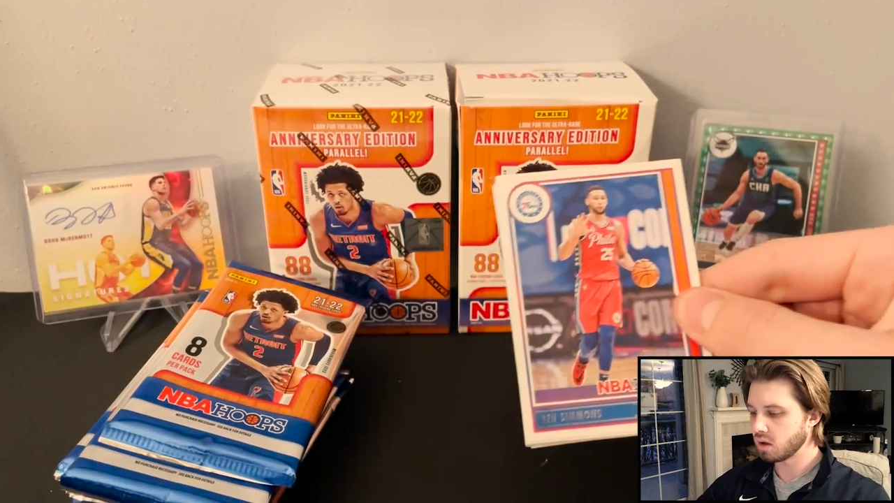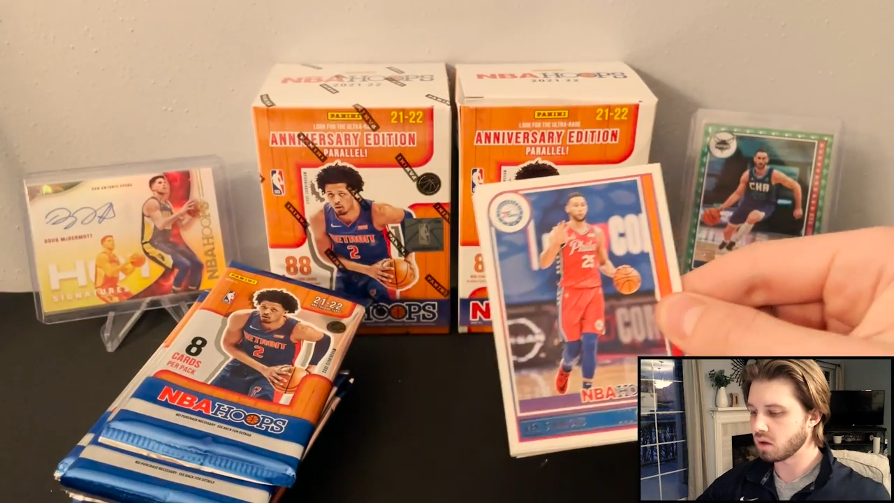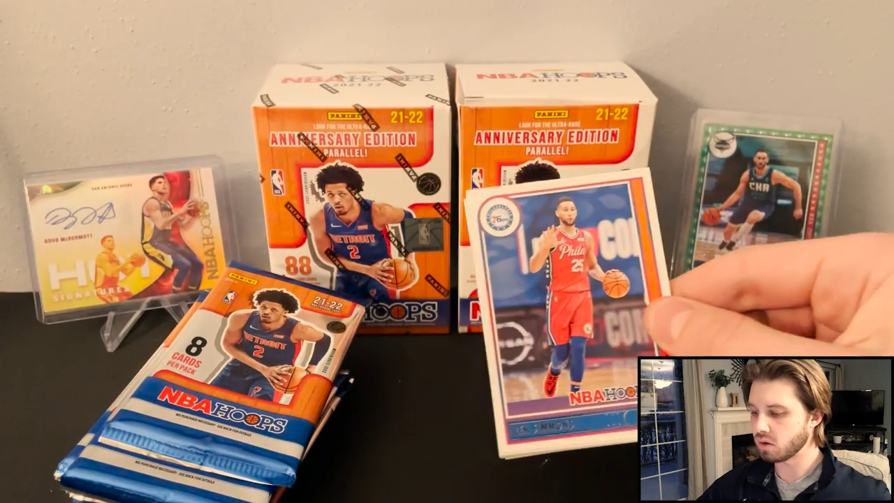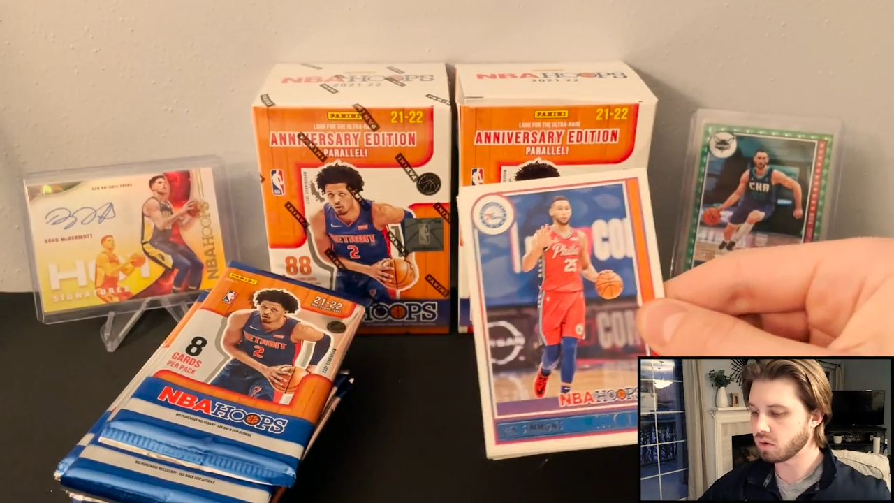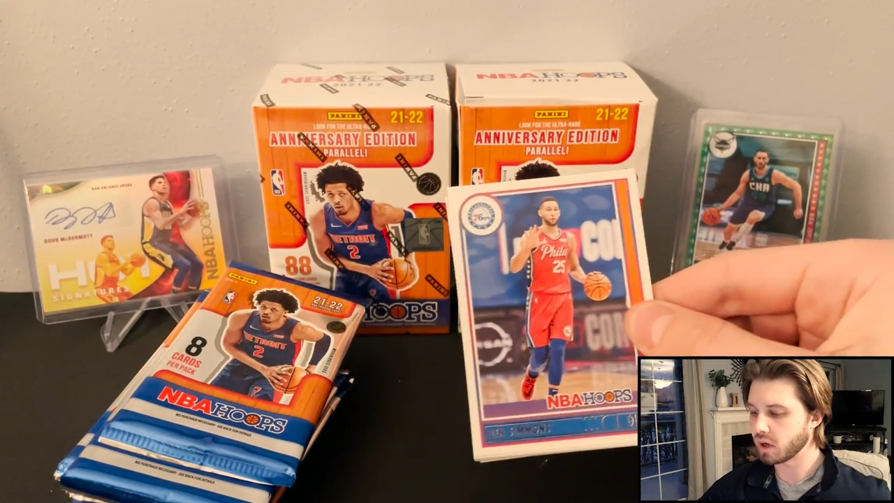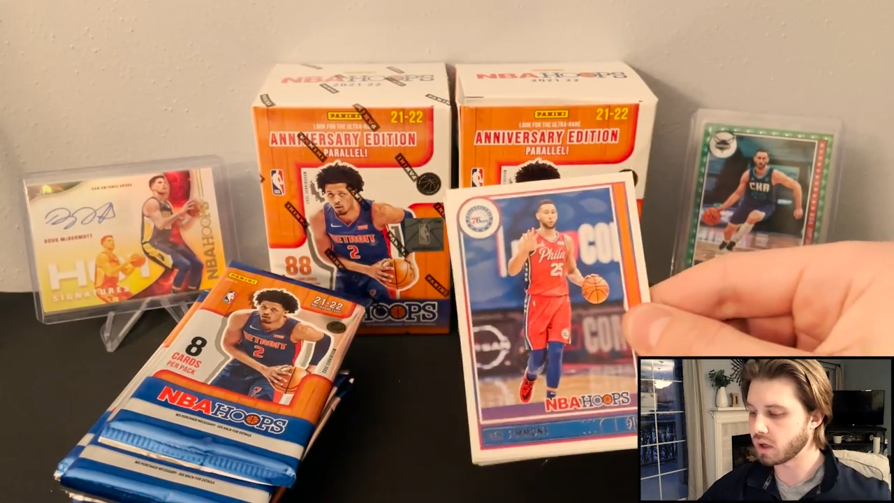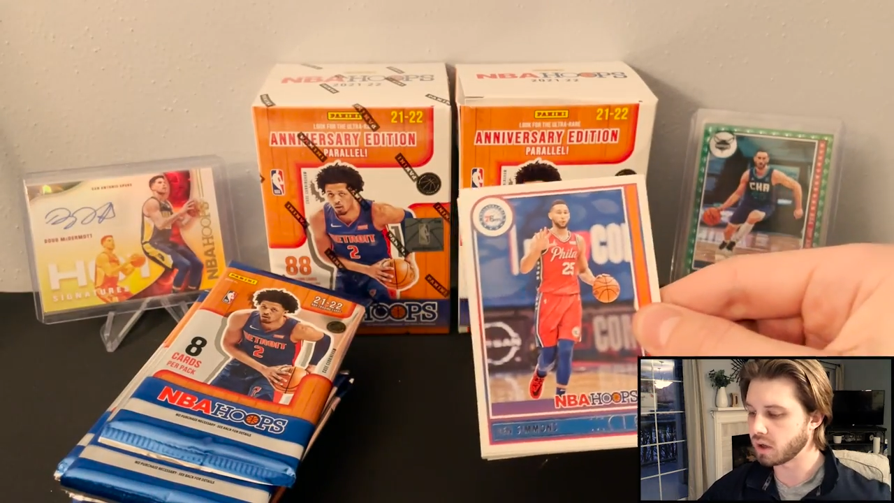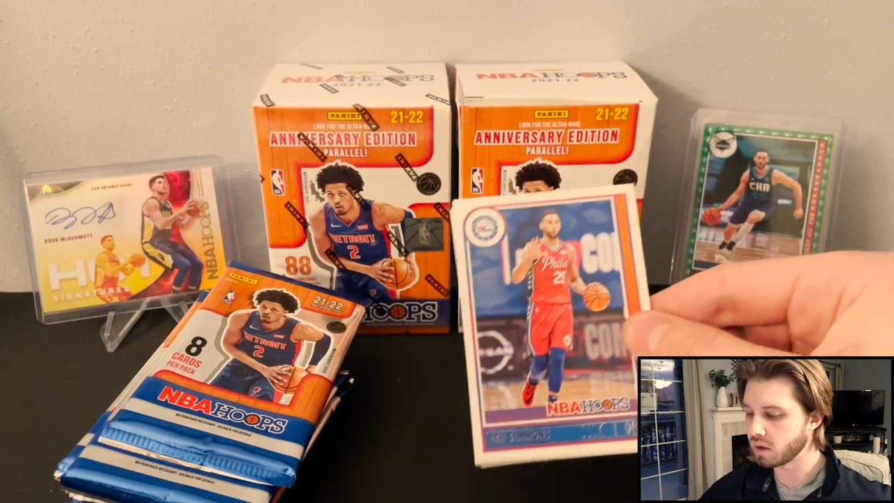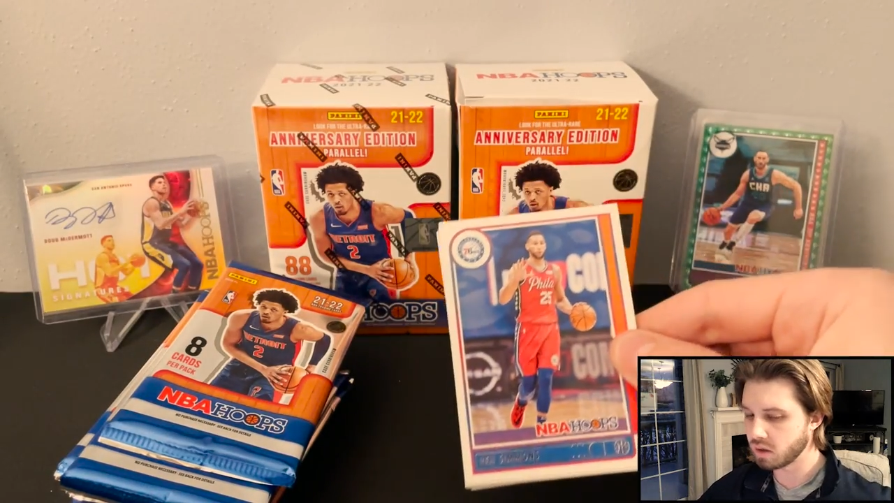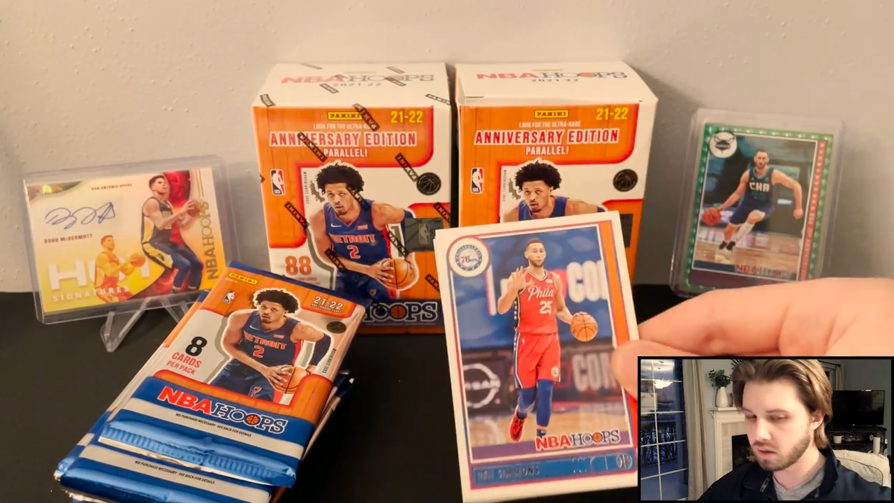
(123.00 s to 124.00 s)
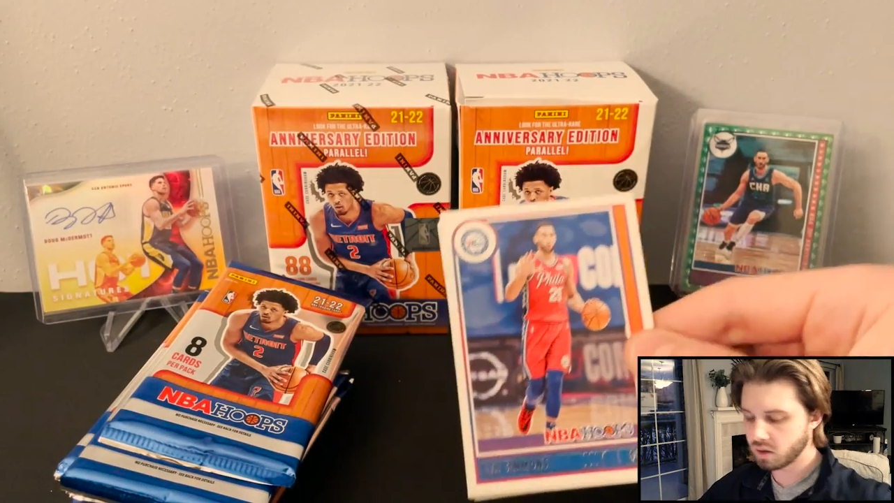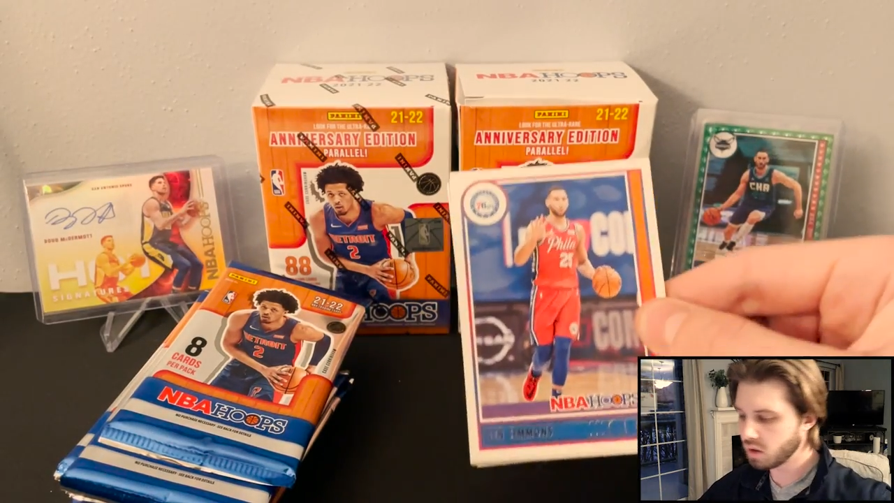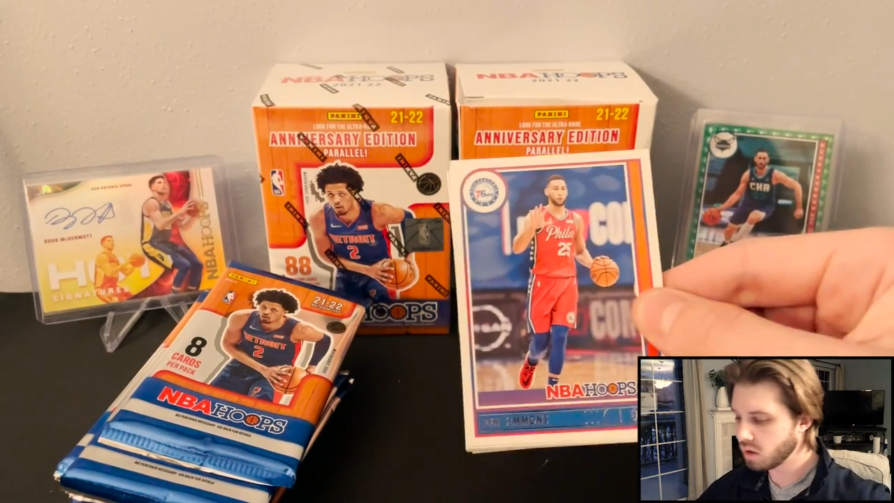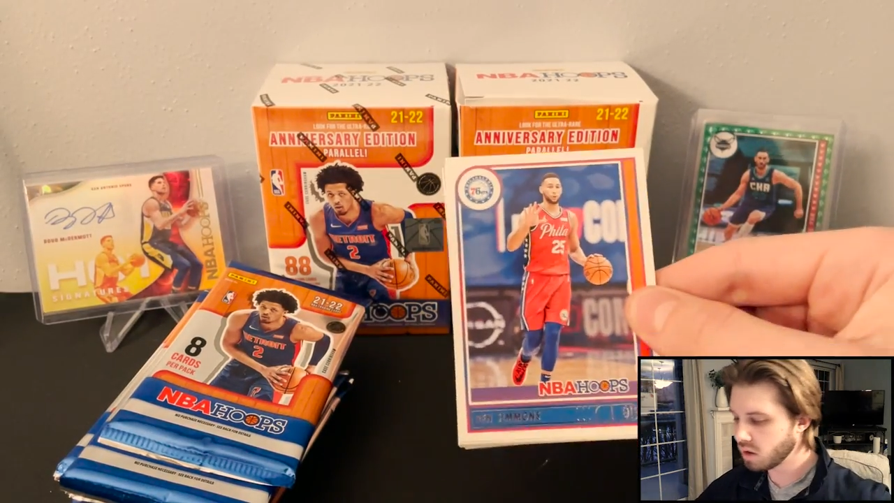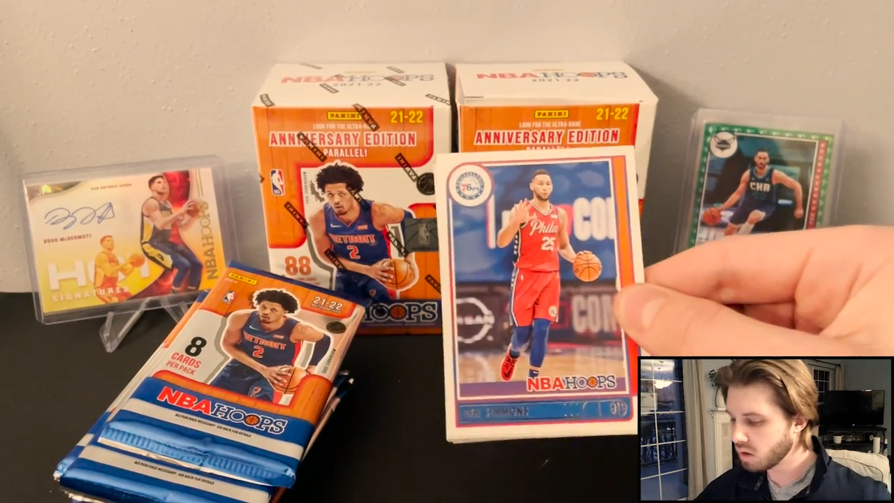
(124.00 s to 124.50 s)
Okay,
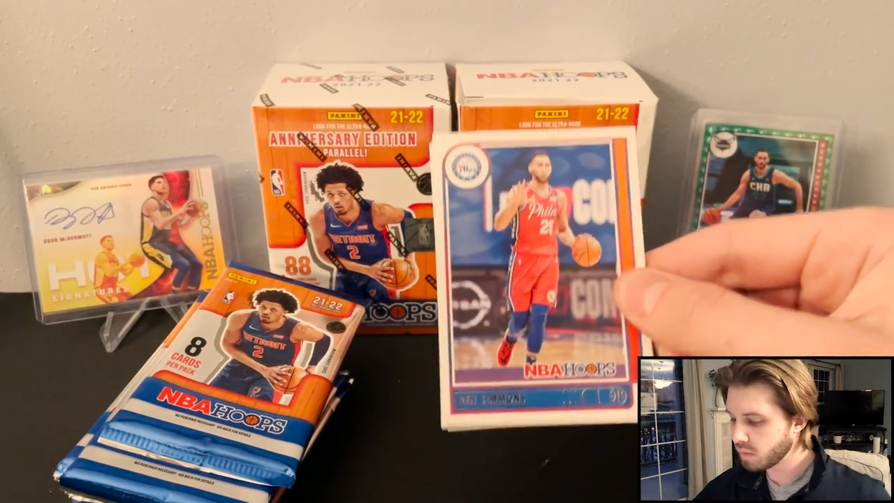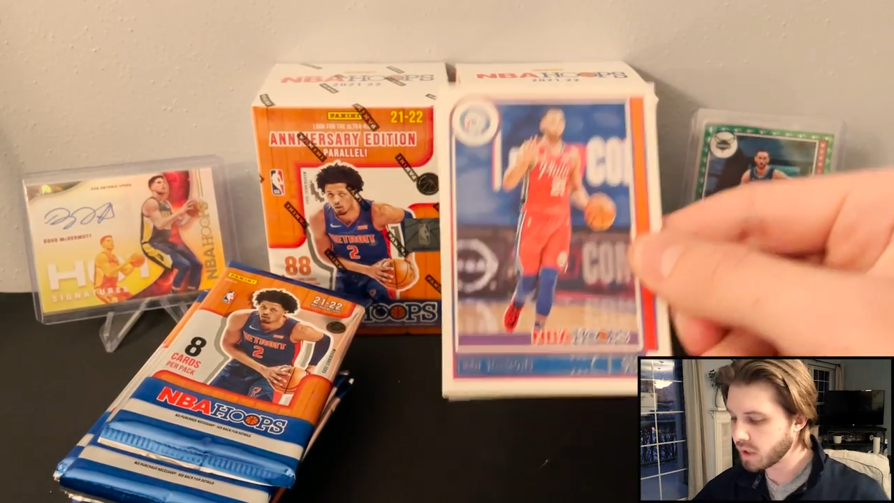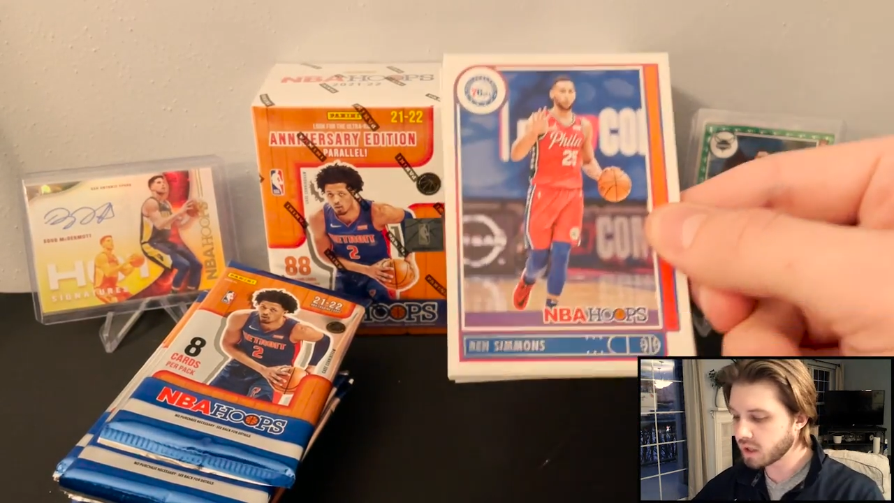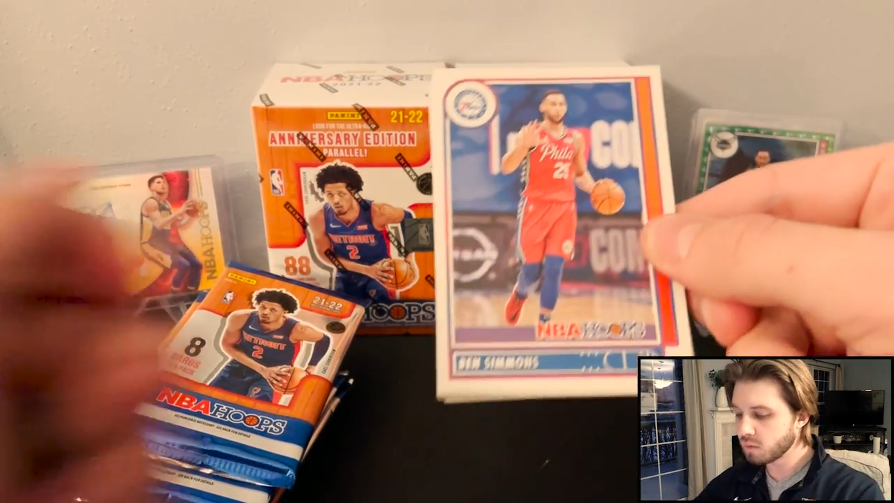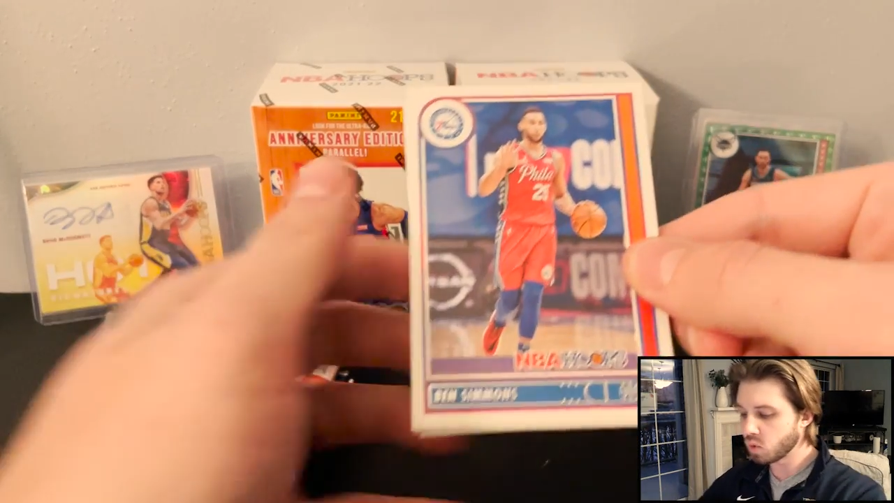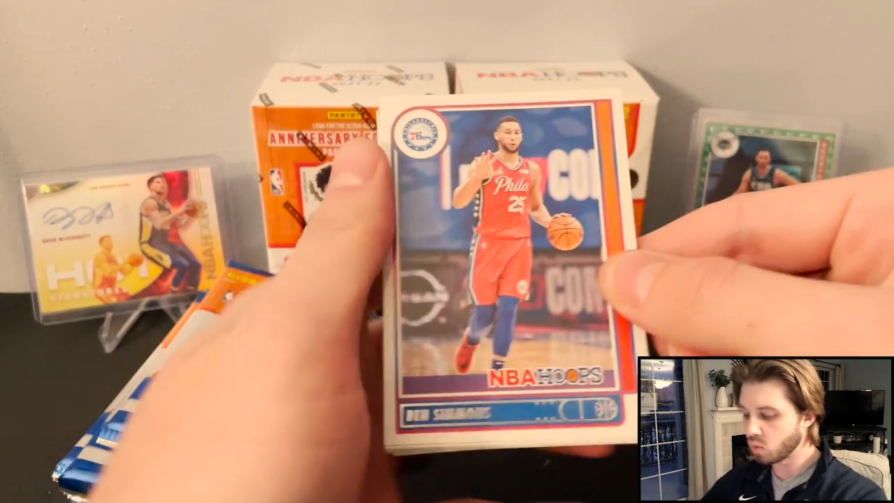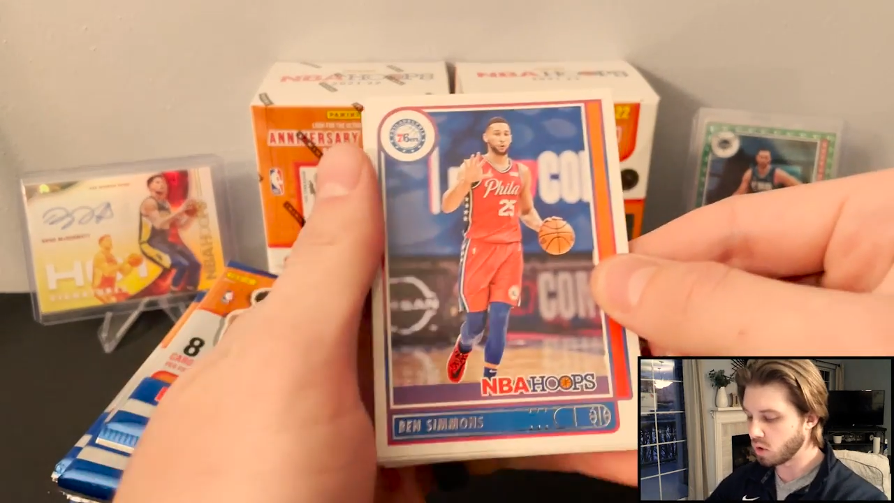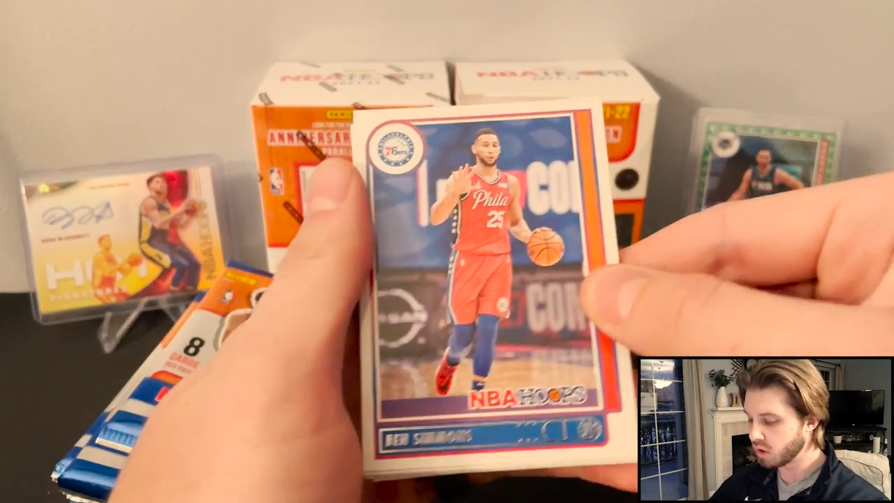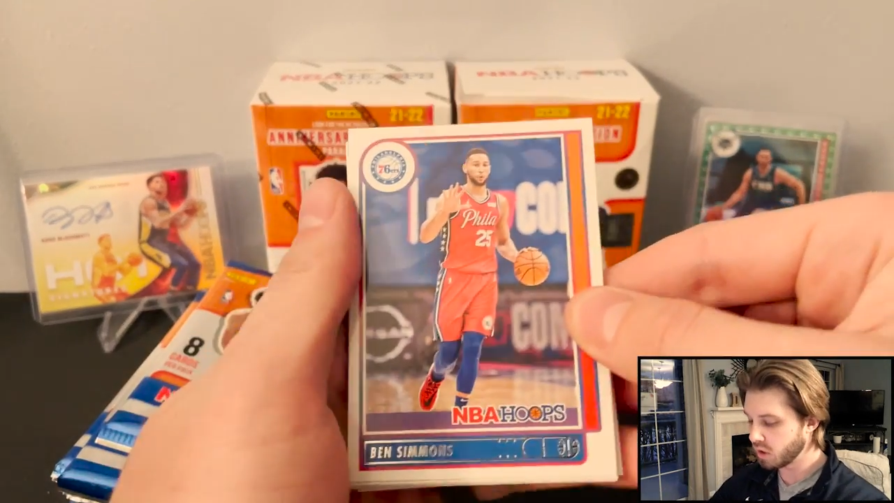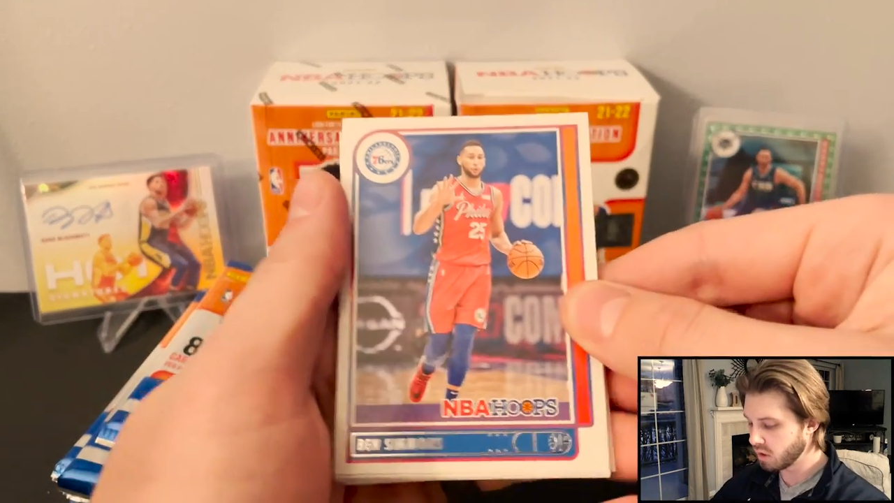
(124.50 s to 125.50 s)
pack number one,